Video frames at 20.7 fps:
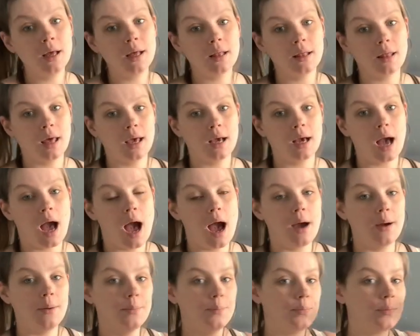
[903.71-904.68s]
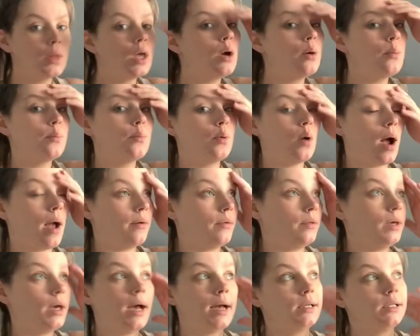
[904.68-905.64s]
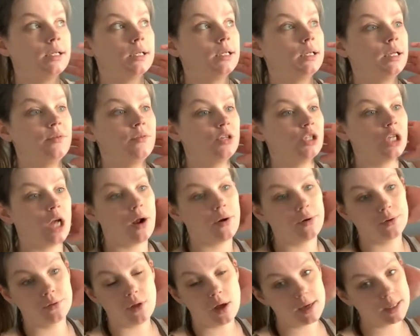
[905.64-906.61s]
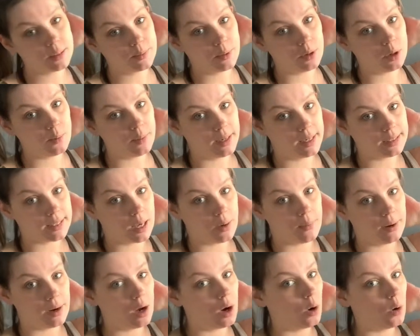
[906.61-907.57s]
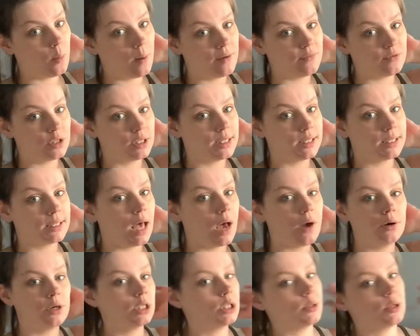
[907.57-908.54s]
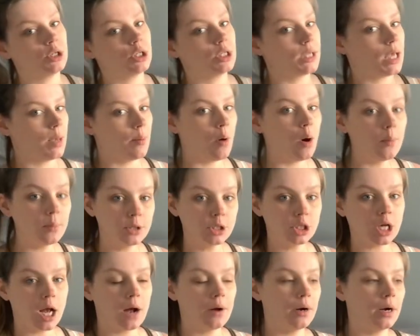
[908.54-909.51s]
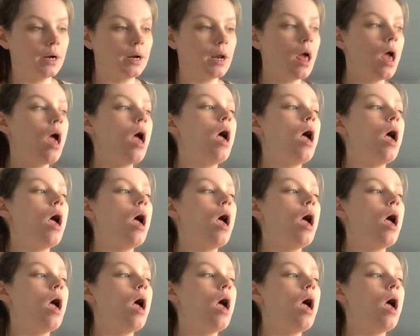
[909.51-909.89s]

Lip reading: Like, Briley, I didn't even shower in the hospital because I went home after 6 hours, so I just came home and showered.